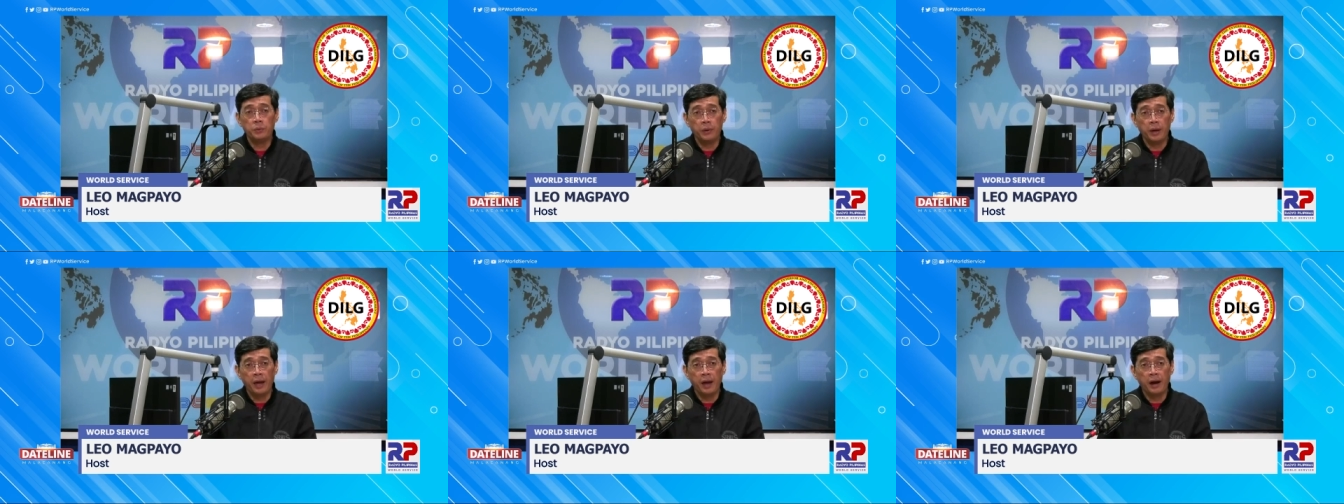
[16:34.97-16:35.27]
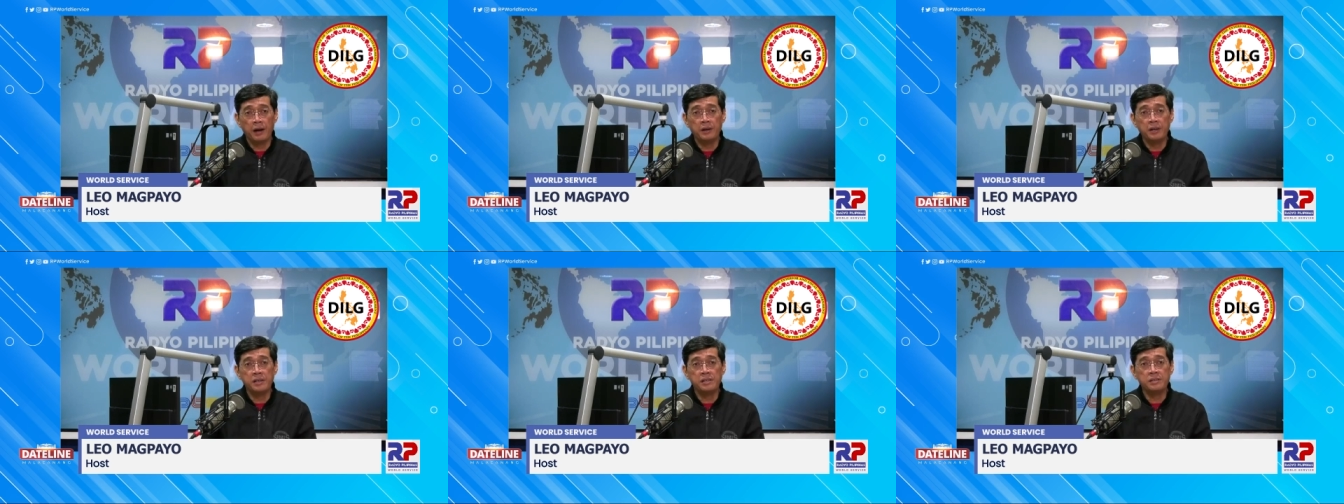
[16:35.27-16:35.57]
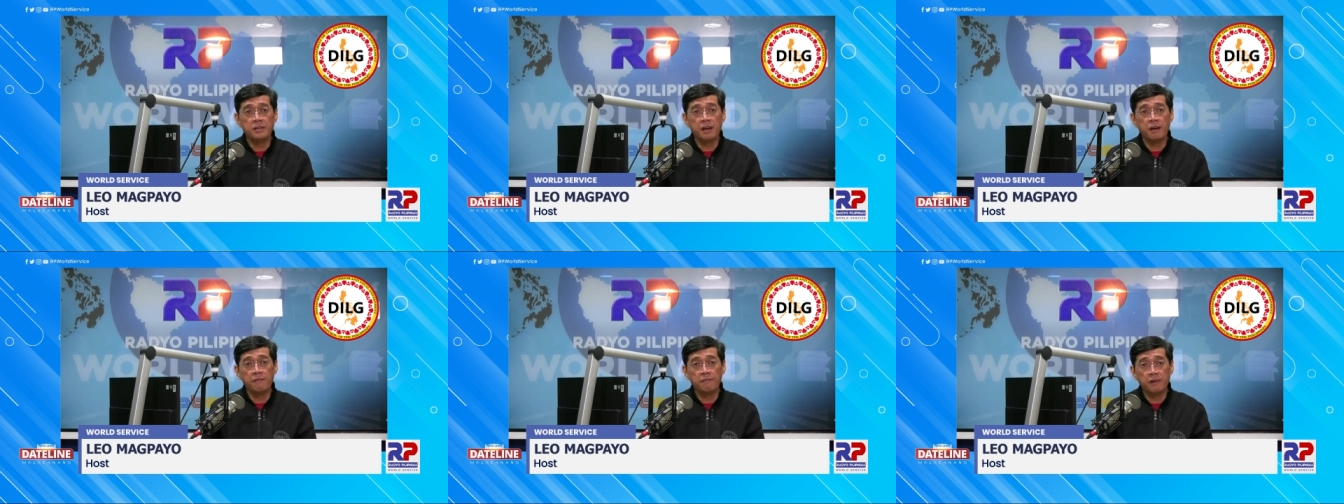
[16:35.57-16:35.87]
areas
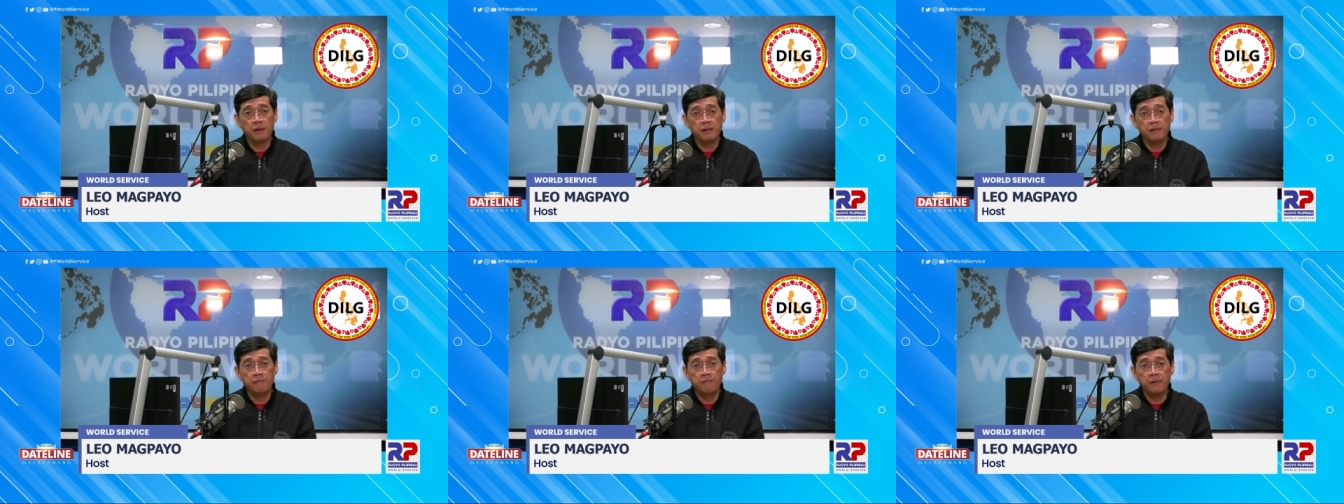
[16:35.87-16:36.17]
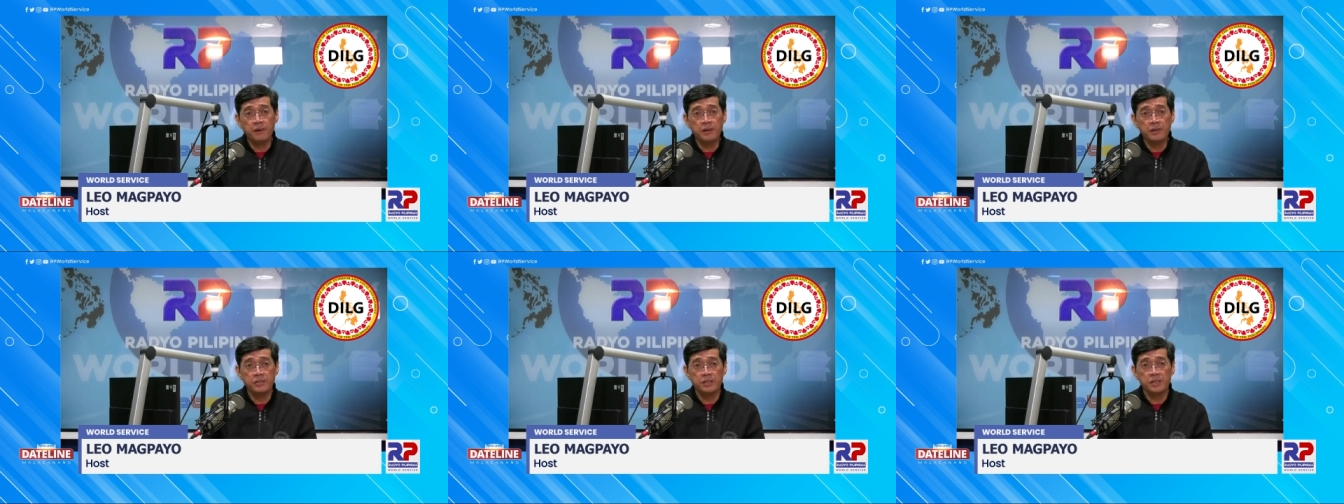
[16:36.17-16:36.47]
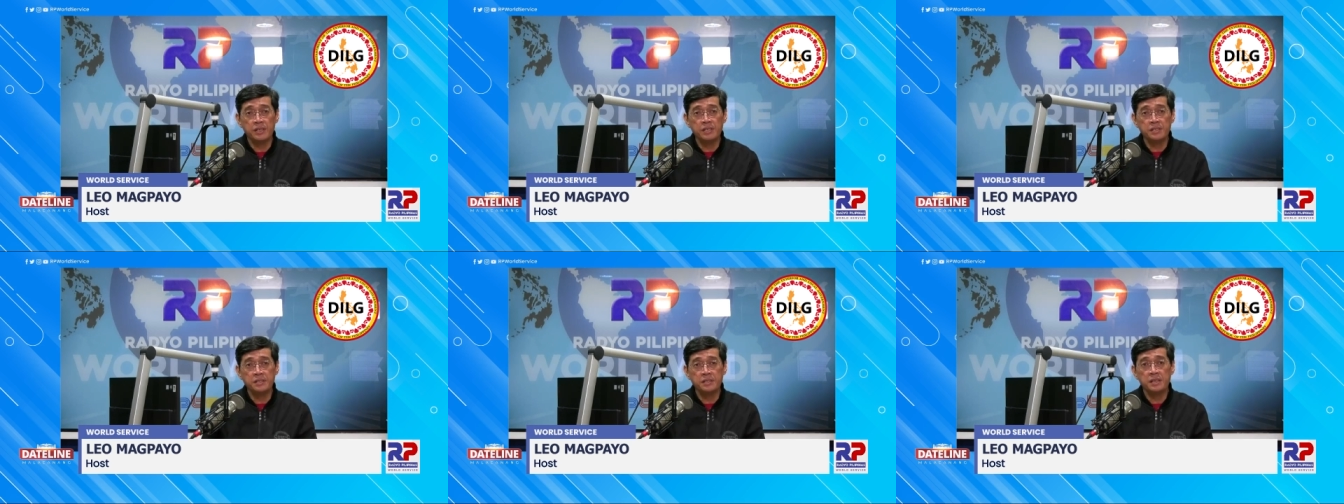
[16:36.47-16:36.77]
of
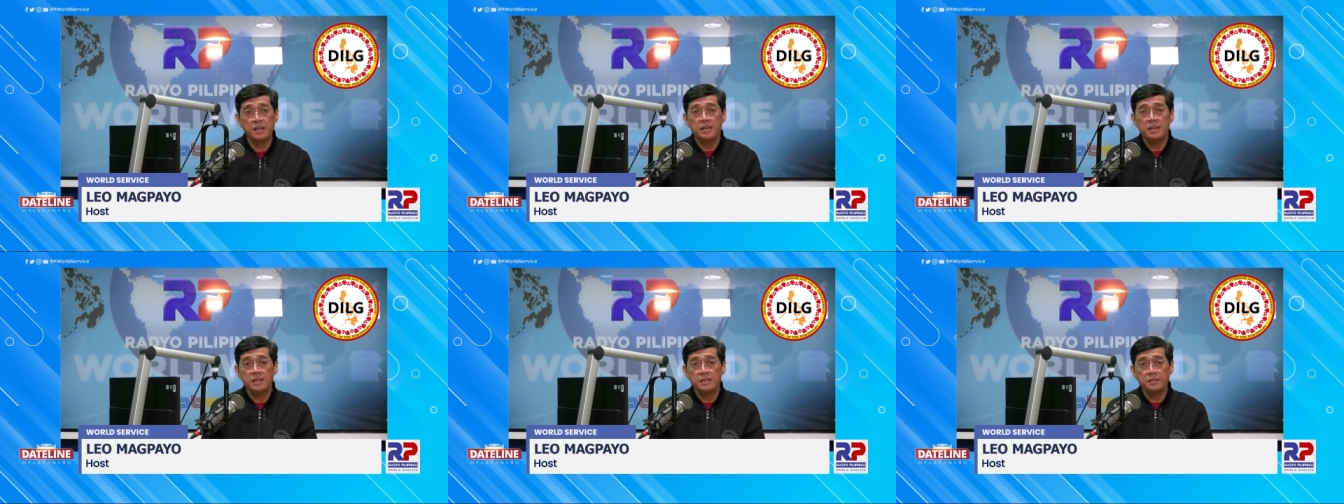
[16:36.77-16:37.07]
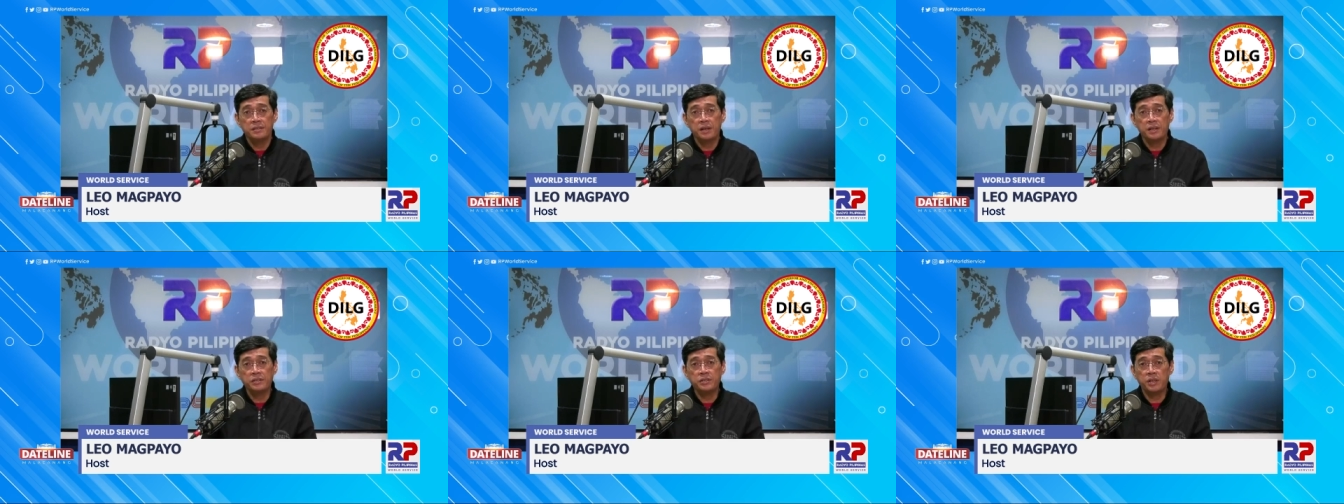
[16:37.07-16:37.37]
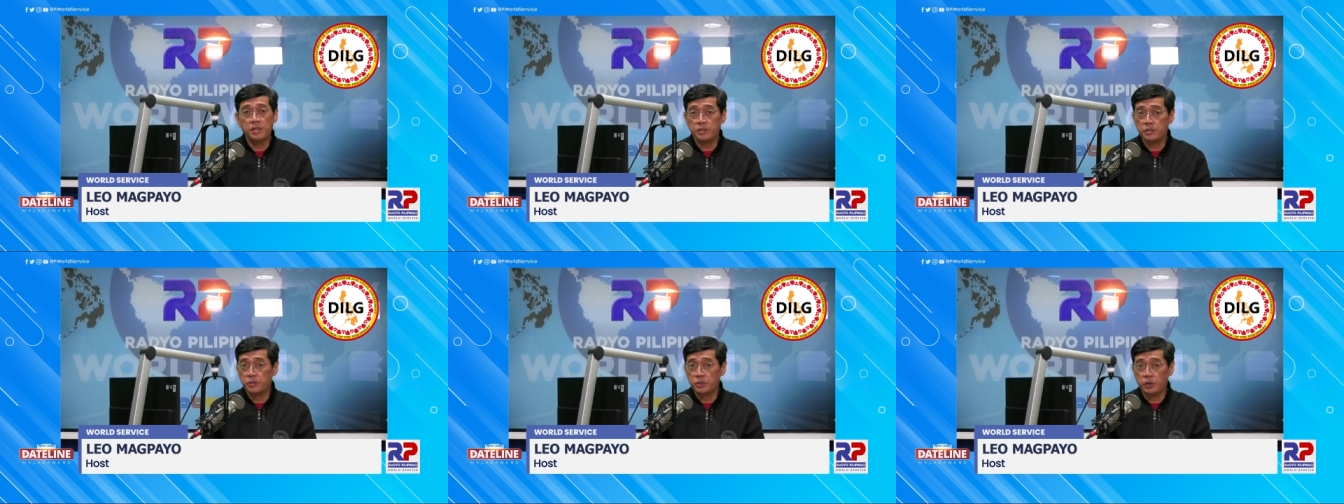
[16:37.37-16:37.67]
convergence such
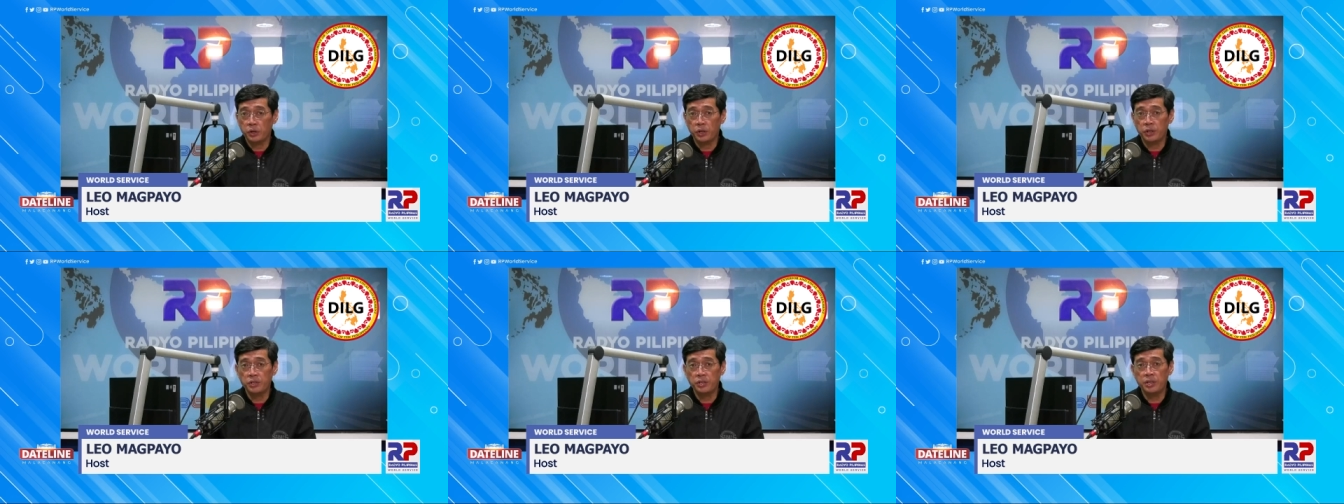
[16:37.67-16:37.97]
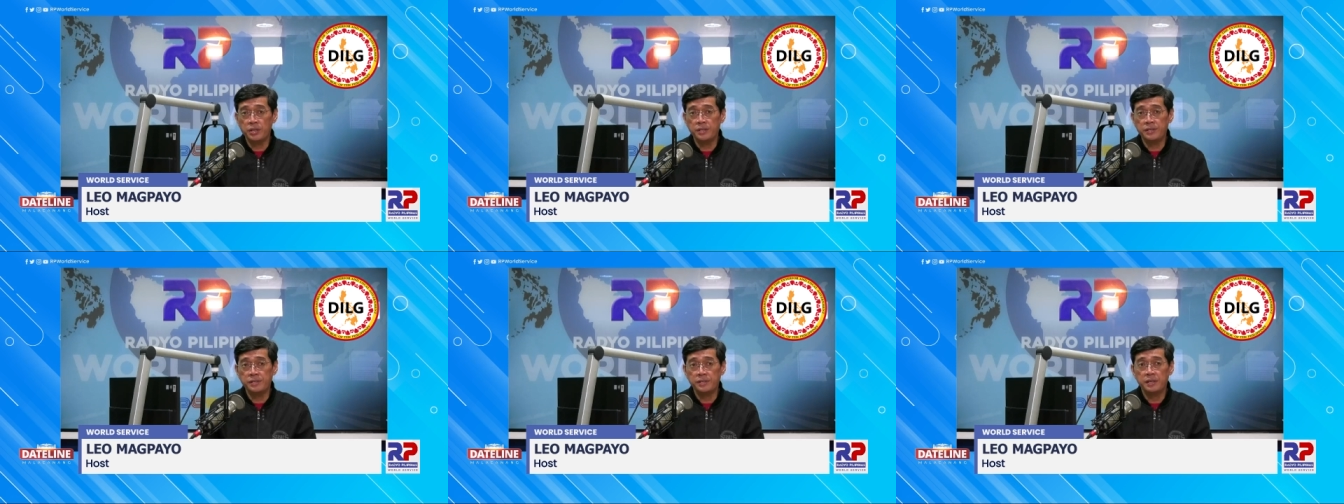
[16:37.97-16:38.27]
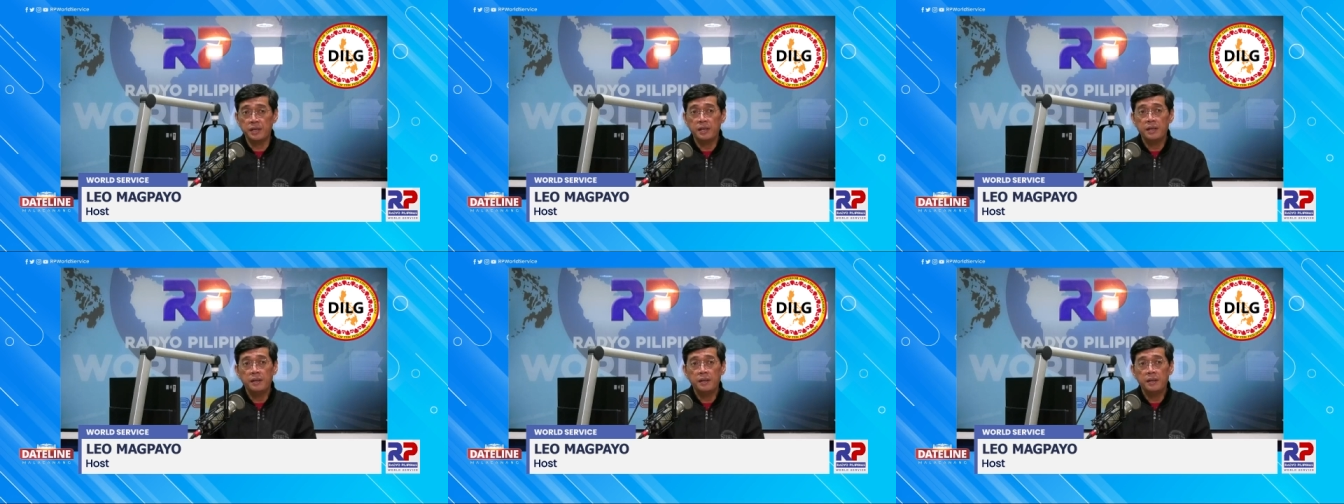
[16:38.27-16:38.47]
as churches,